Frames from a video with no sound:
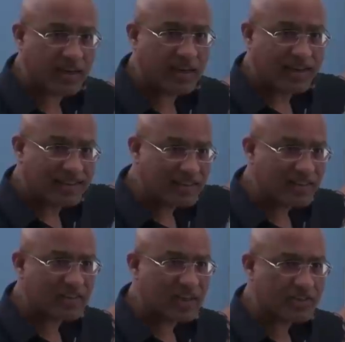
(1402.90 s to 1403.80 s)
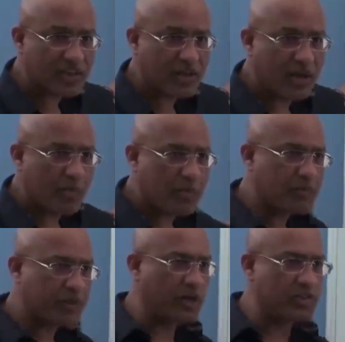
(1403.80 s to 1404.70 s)
cell. There is a junction, but
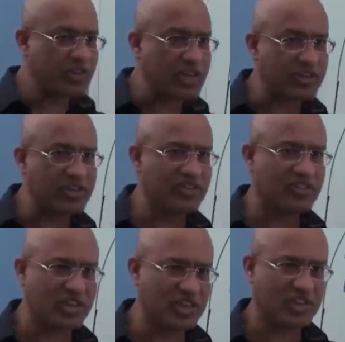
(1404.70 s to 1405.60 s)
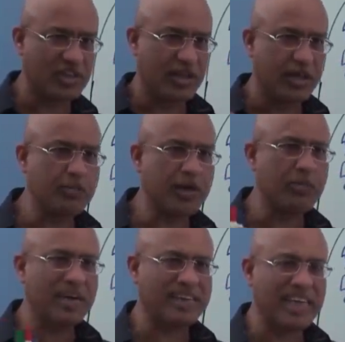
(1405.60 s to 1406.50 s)
because junction is stretched, it
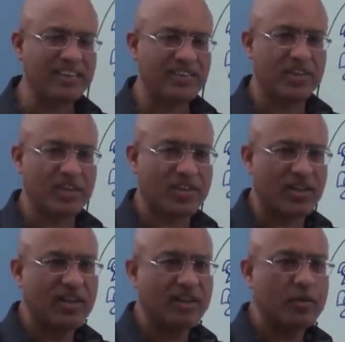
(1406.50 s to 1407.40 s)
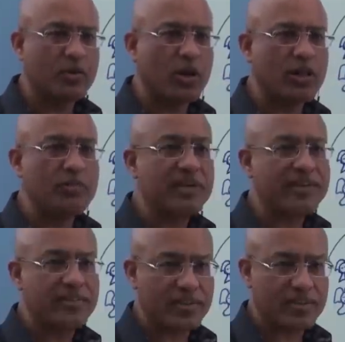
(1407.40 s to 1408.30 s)
becomes a tight junction. So we call them
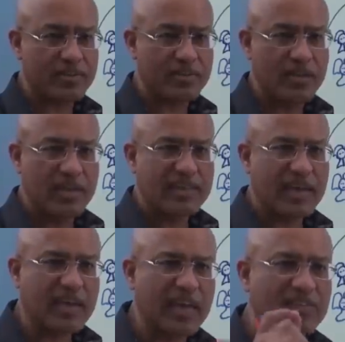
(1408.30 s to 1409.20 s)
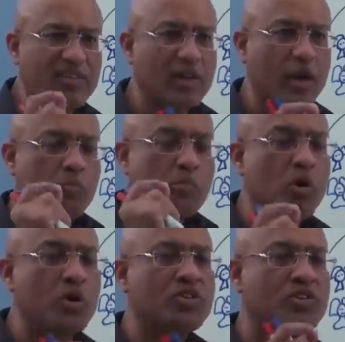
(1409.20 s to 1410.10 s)
tight junctions. The classical
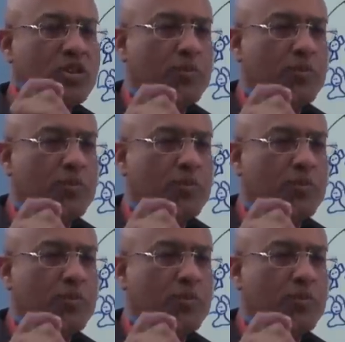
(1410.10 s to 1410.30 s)
most